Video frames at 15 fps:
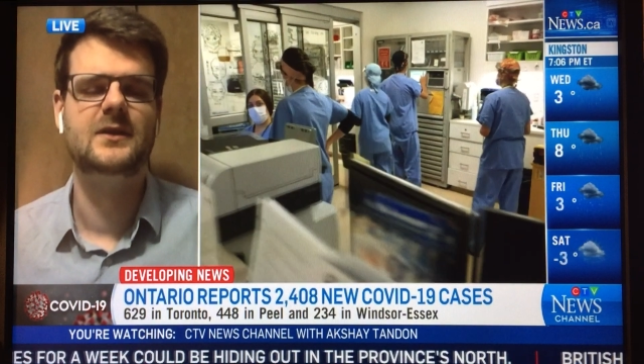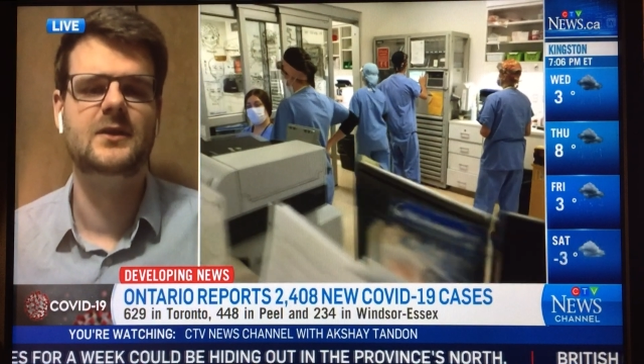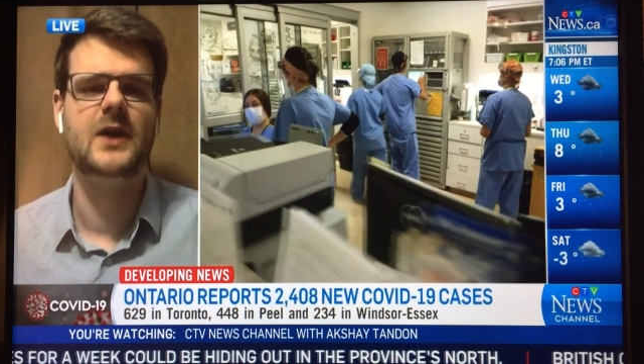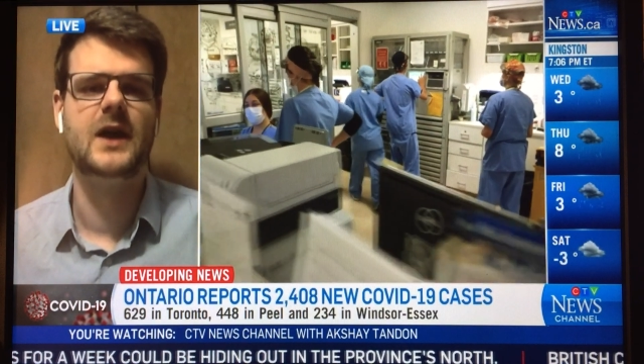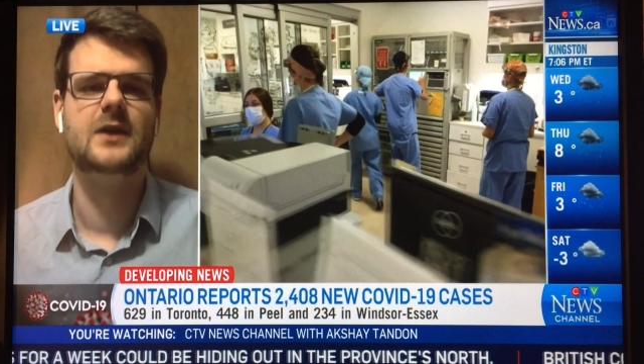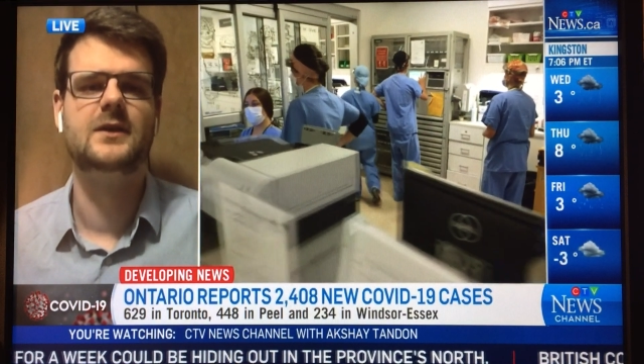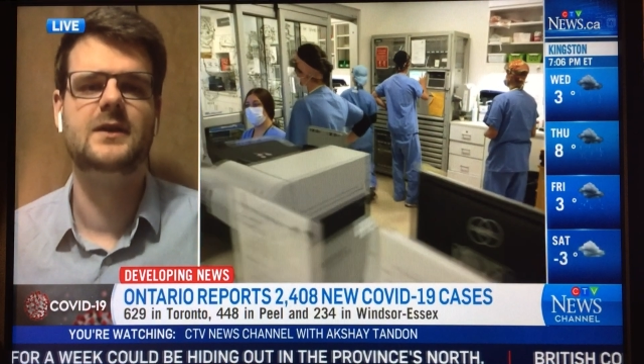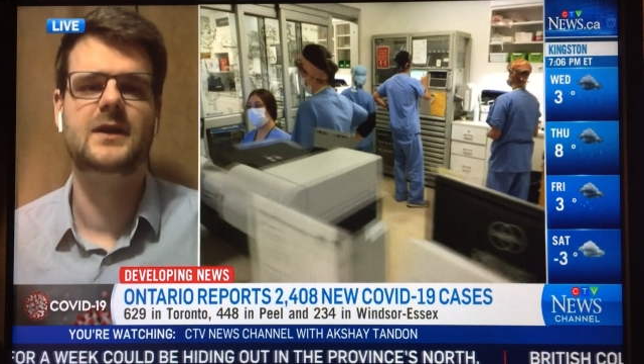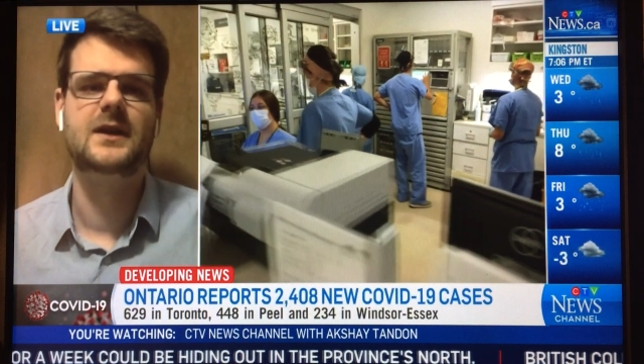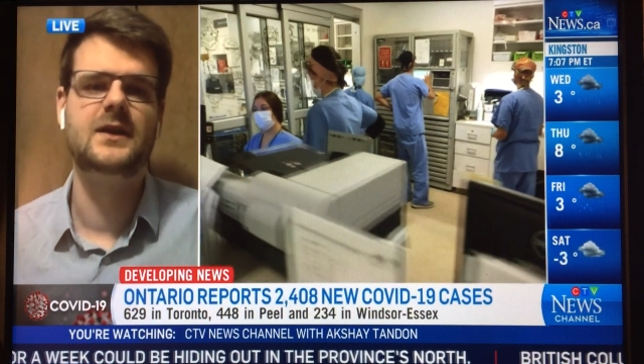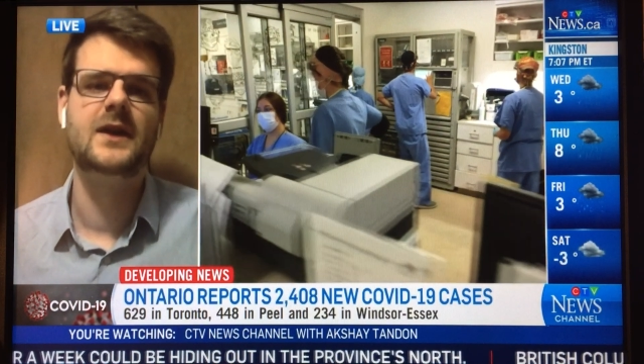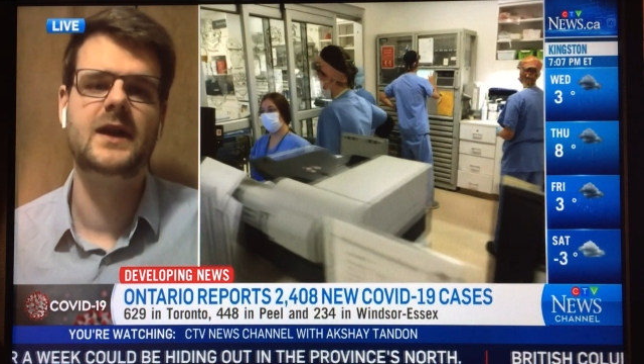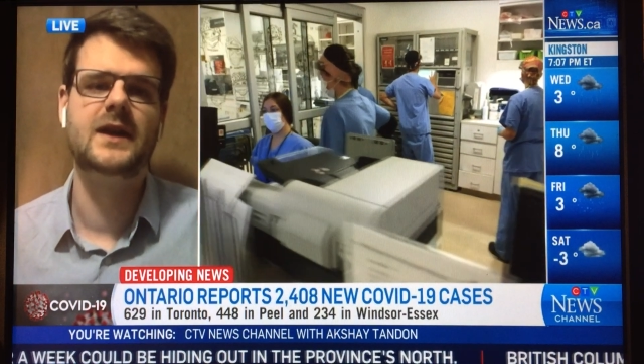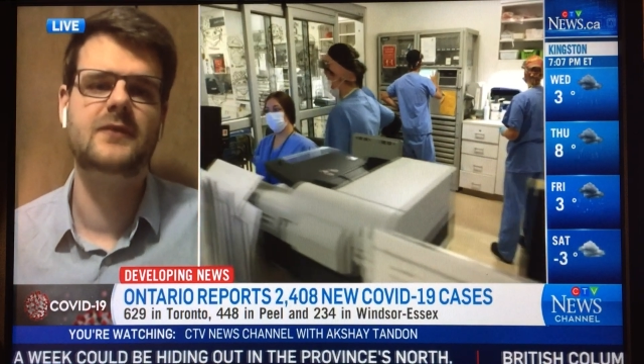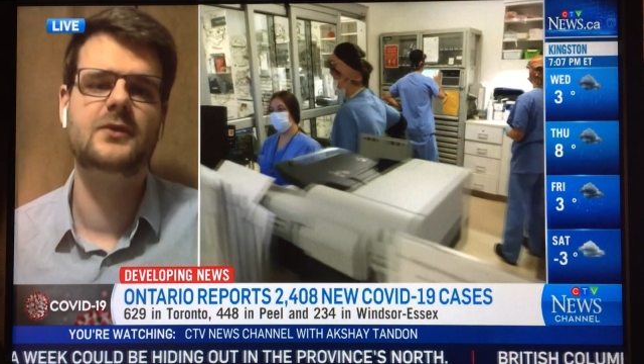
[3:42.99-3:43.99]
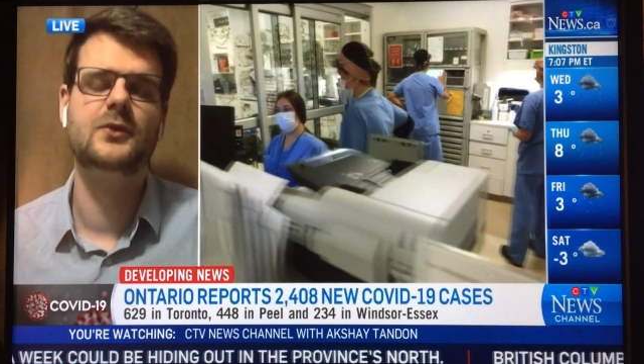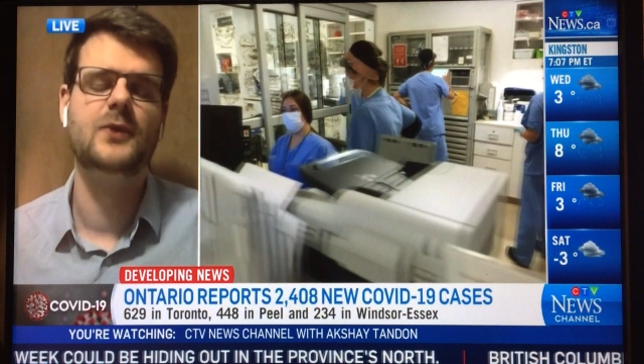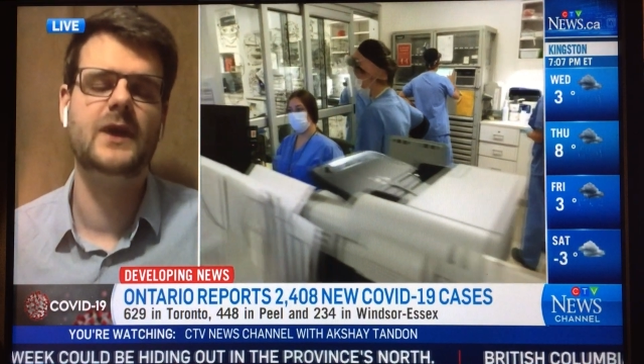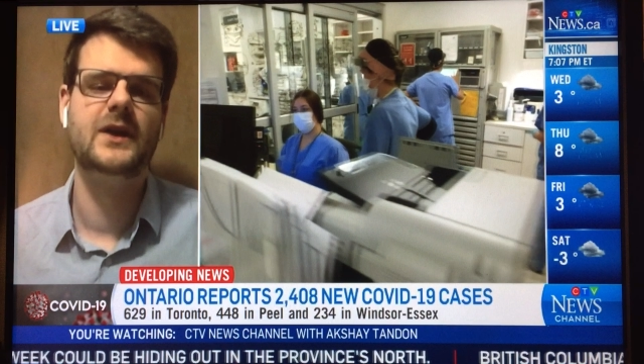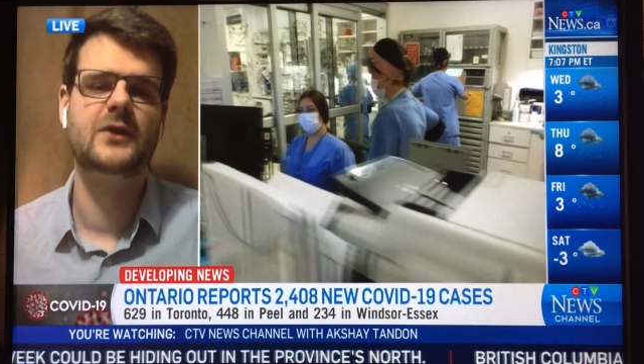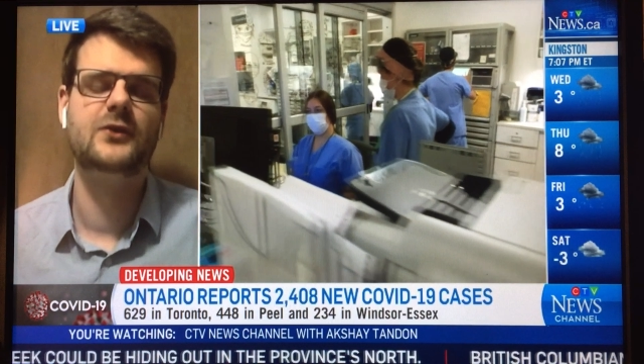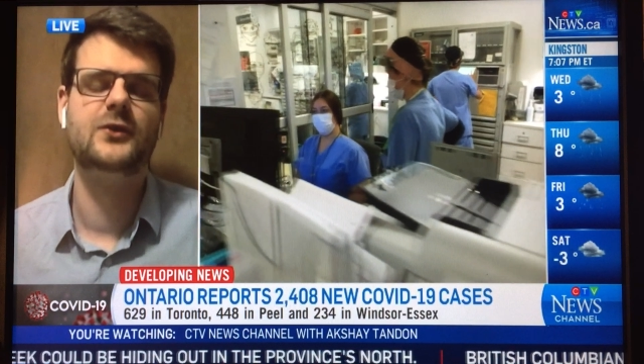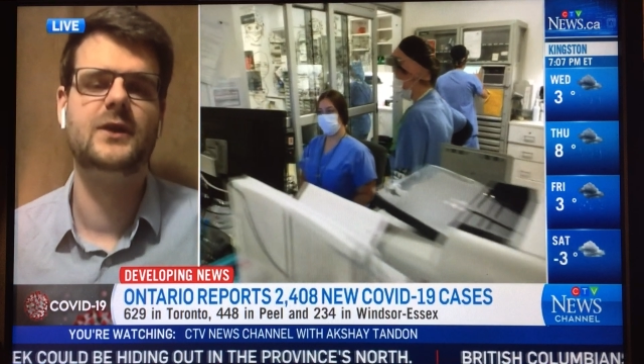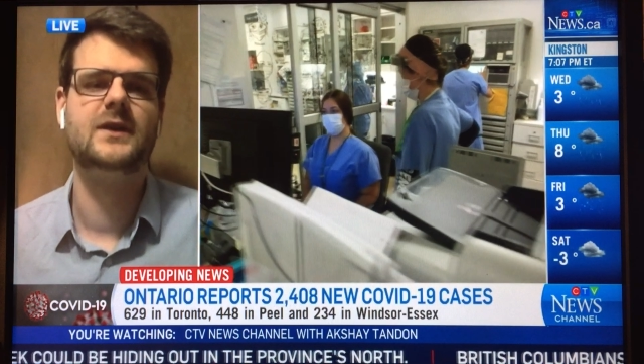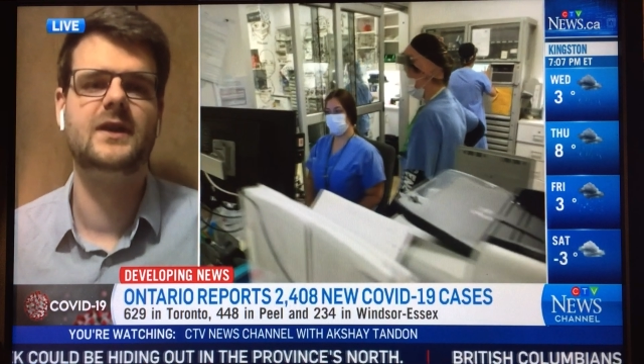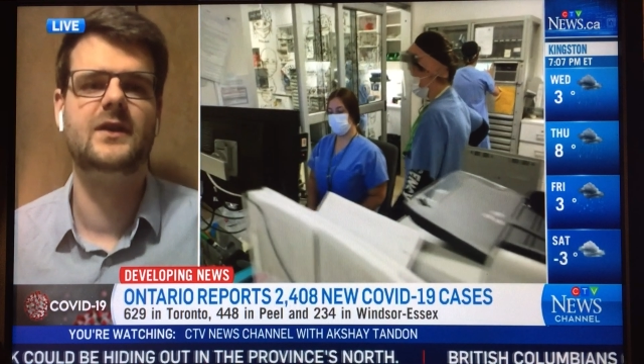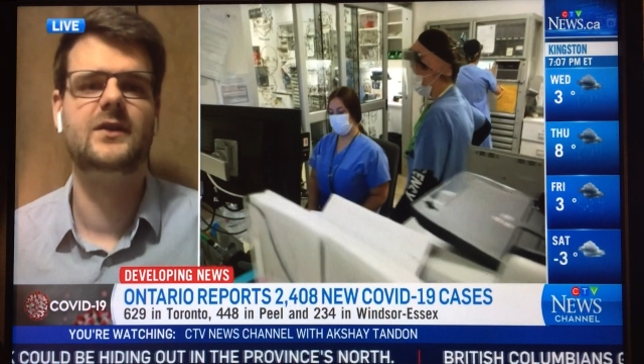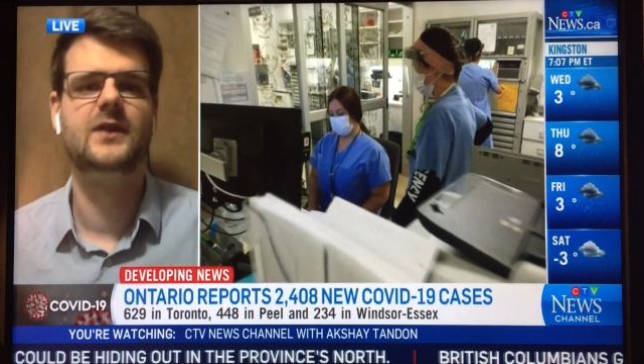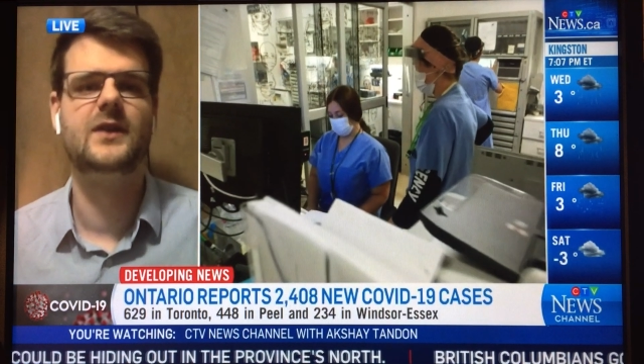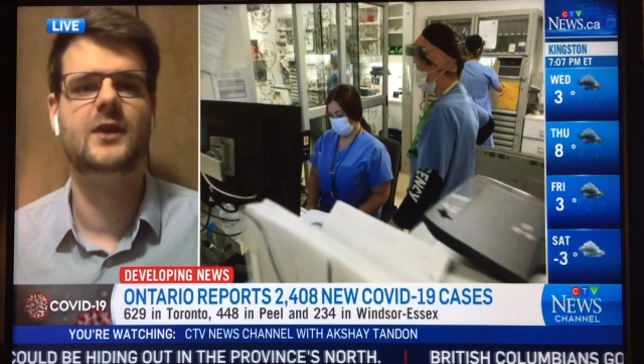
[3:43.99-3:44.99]
not even quite as strict
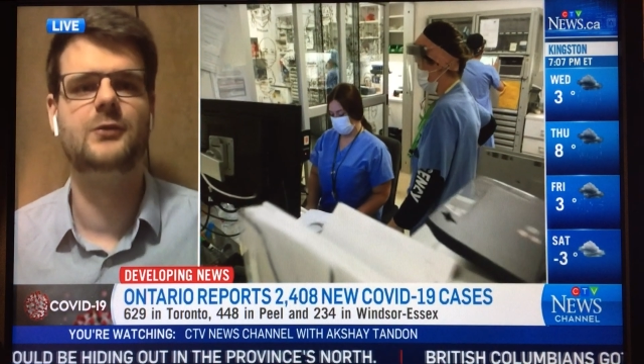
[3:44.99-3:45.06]
as